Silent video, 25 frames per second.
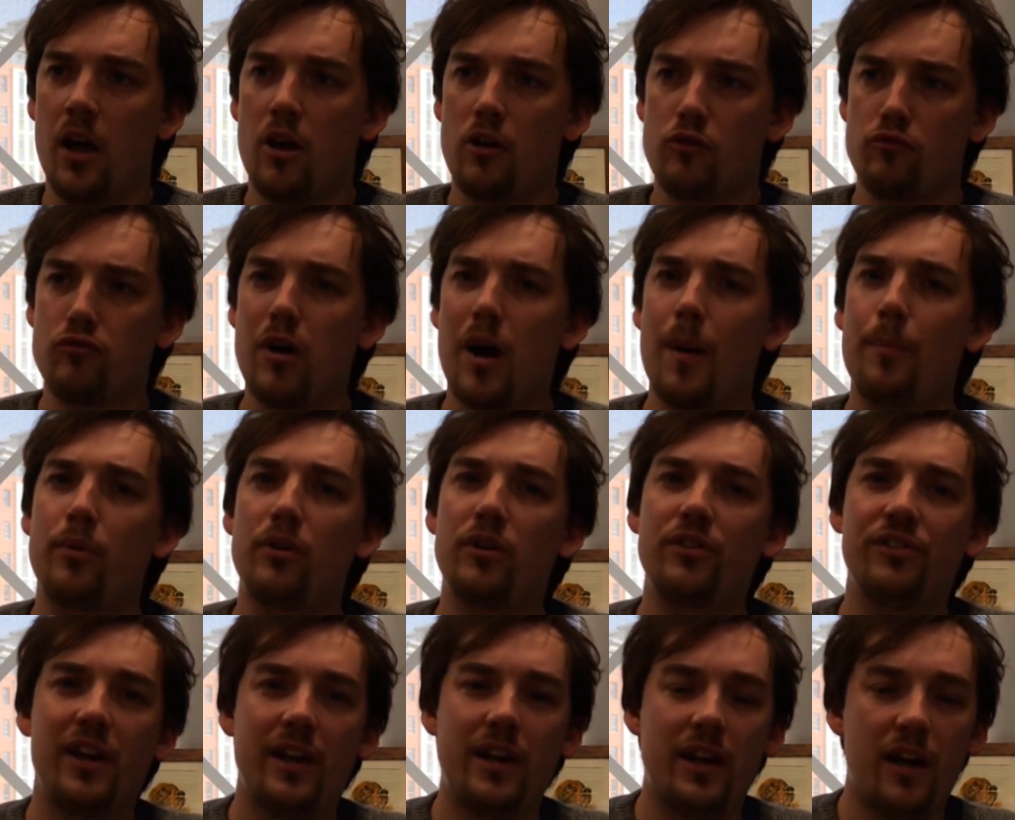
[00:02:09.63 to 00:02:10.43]

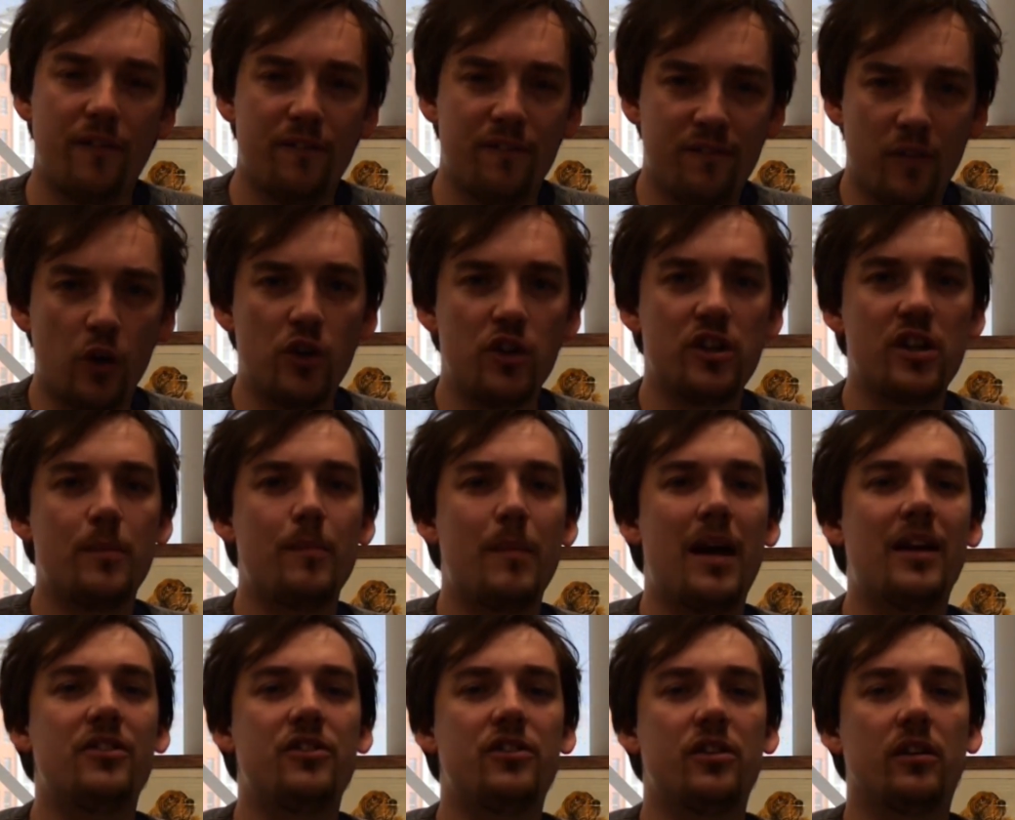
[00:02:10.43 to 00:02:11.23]
represent a
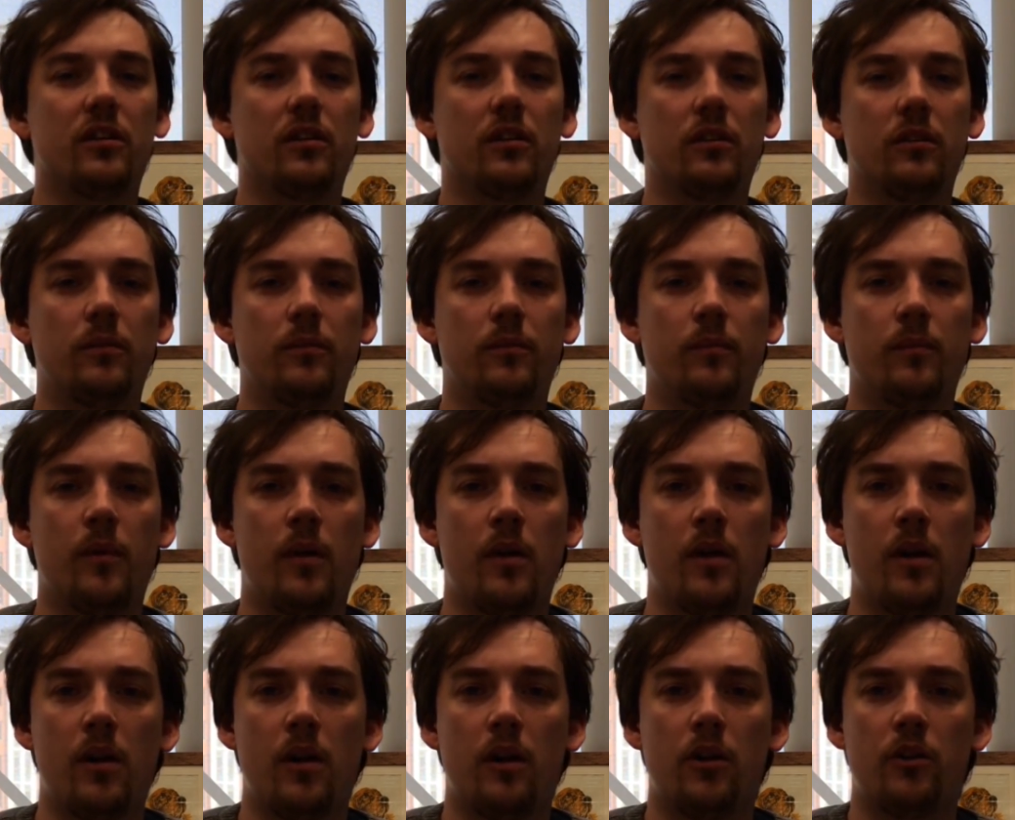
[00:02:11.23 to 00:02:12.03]
fundamental
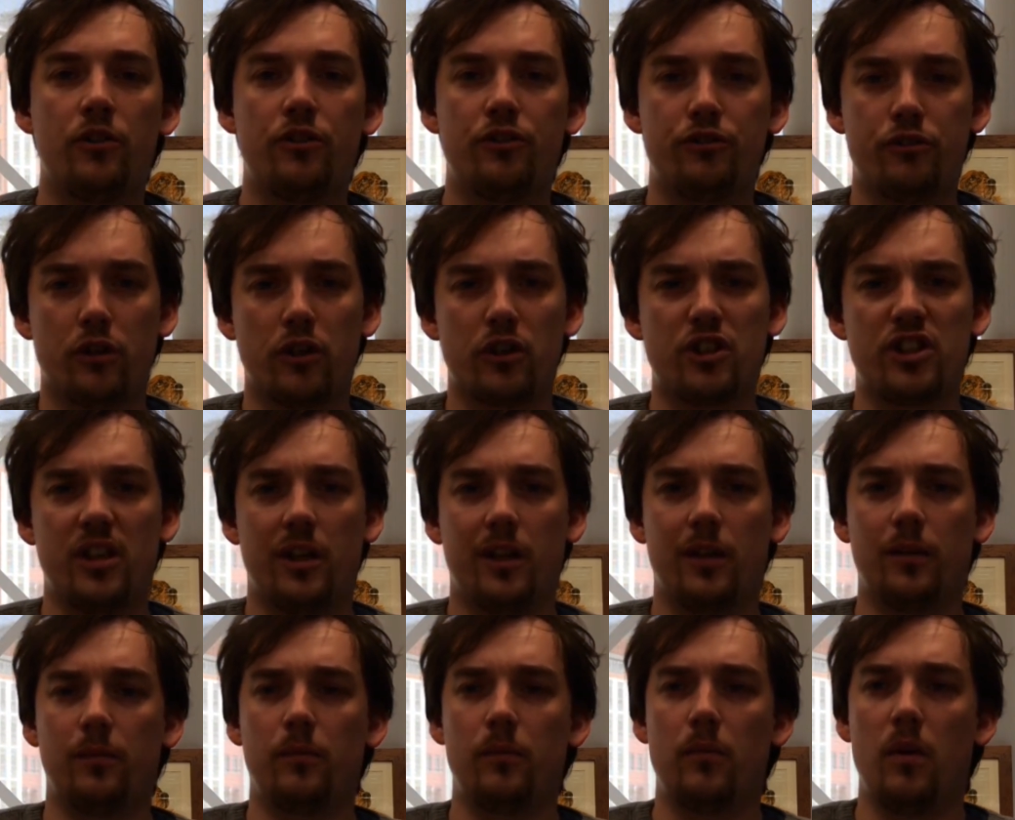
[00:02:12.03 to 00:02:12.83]
structure
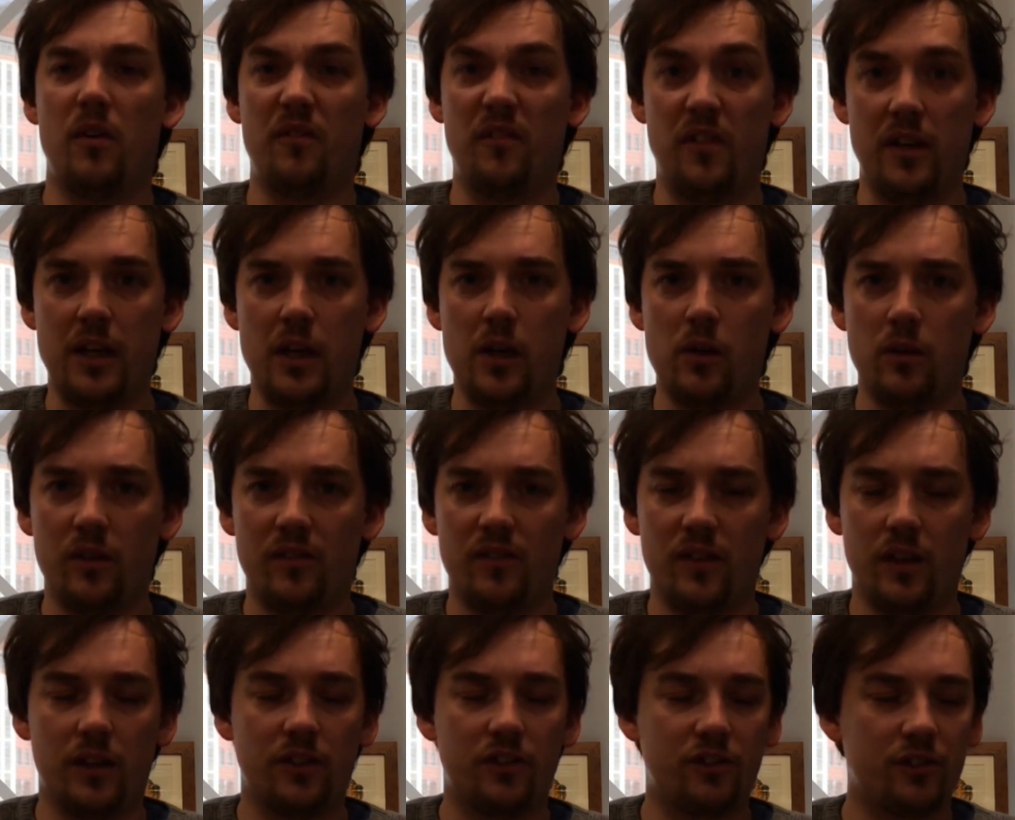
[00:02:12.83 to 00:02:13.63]
of the
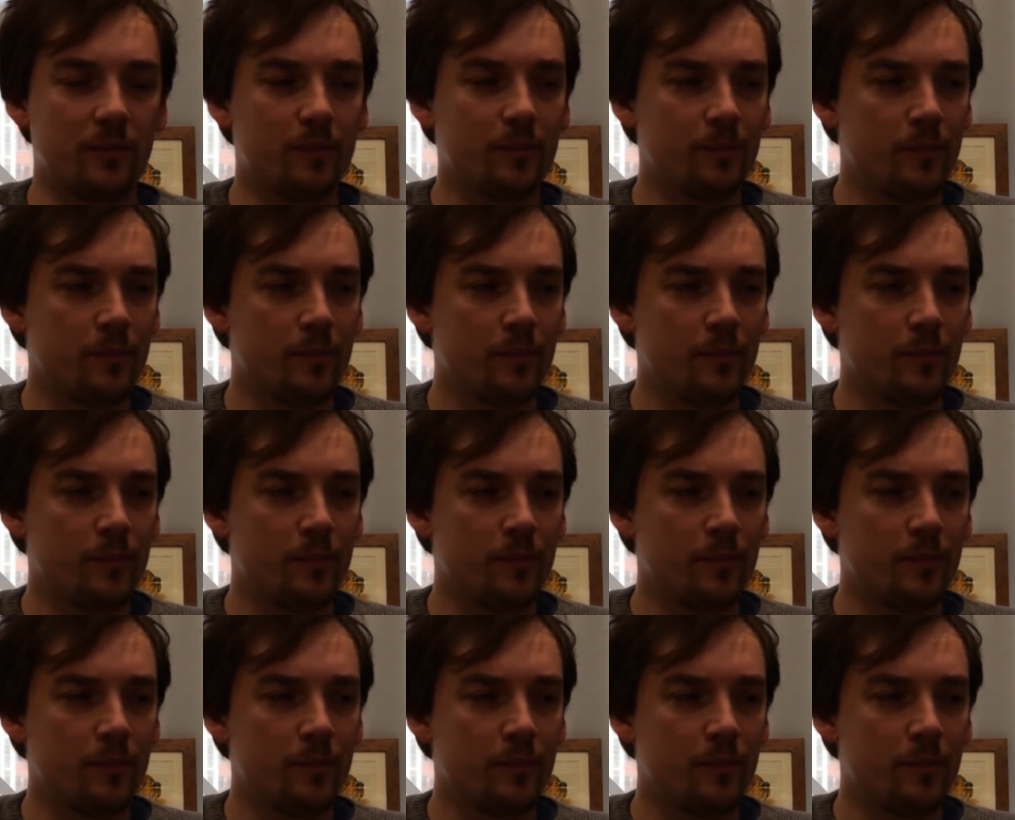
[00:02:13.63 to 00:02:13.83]
universe.